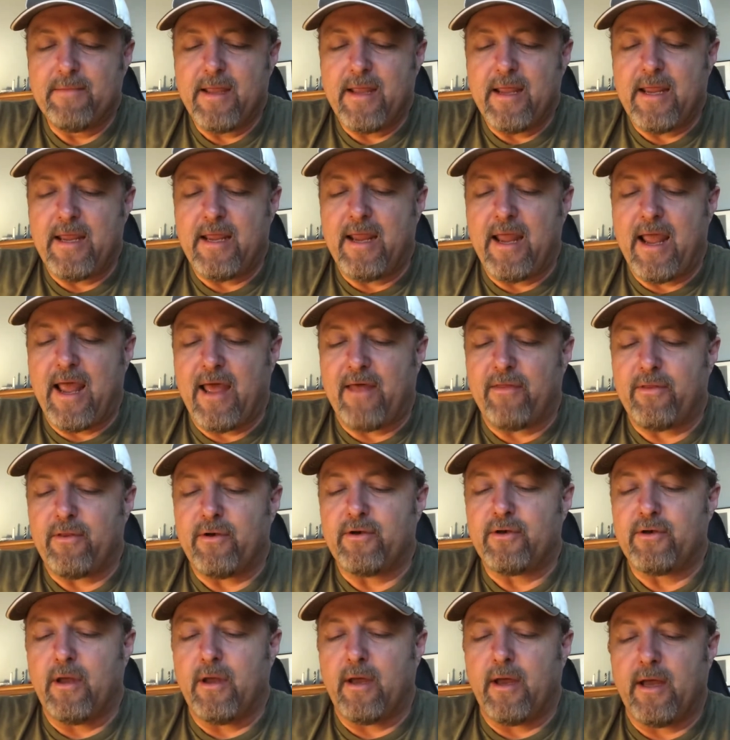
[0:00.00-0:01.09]
He hath
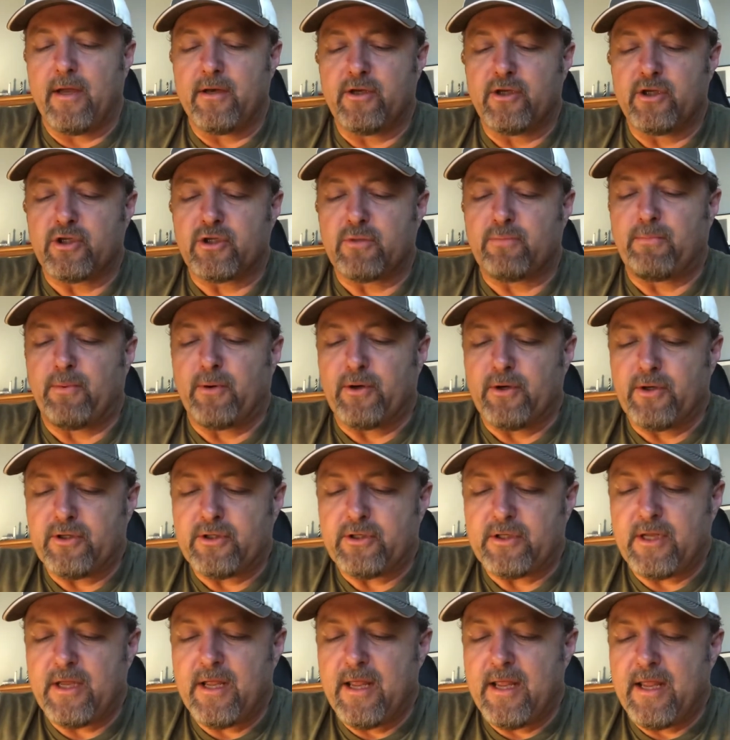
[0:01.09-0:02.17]

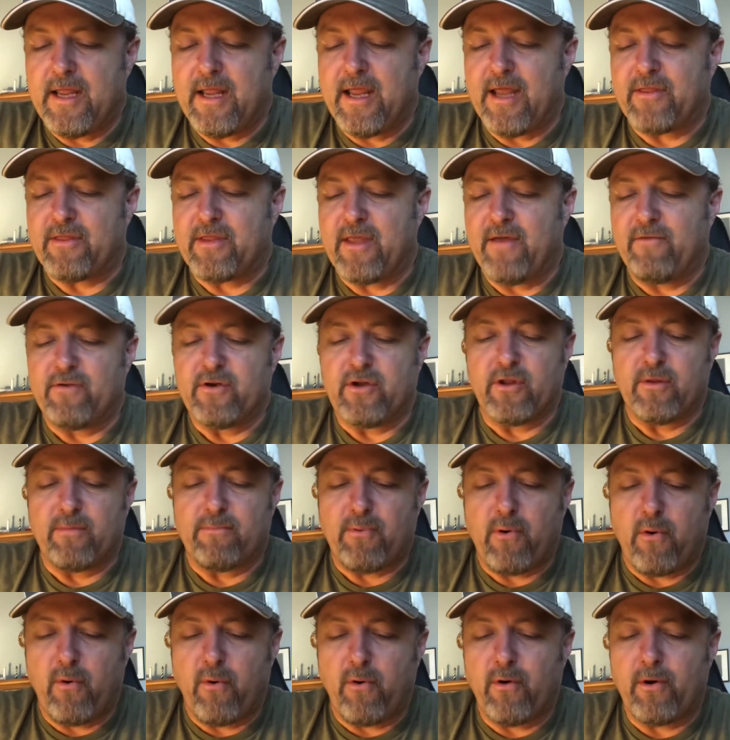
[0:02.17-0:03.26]
dispersed, he hath given to the
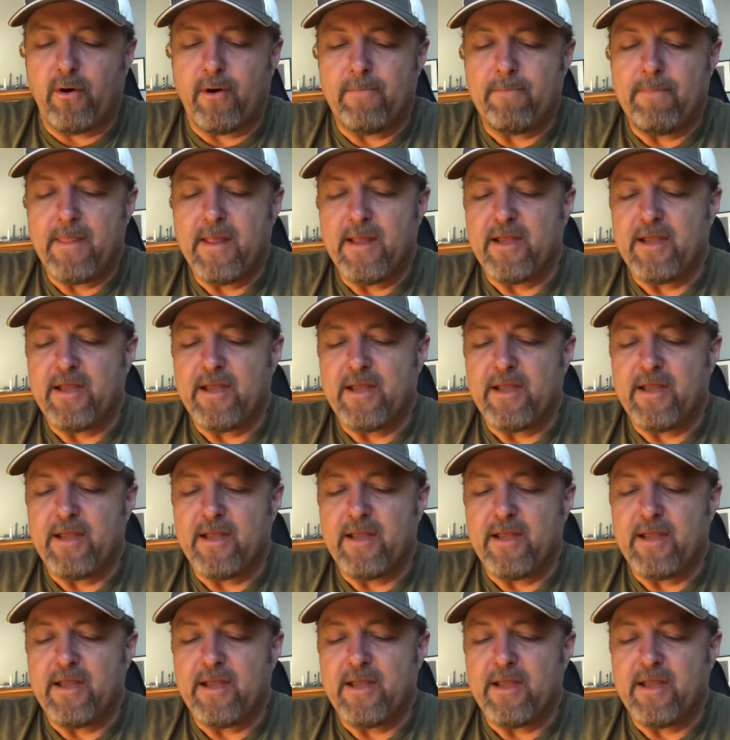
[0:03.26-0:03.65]
poor.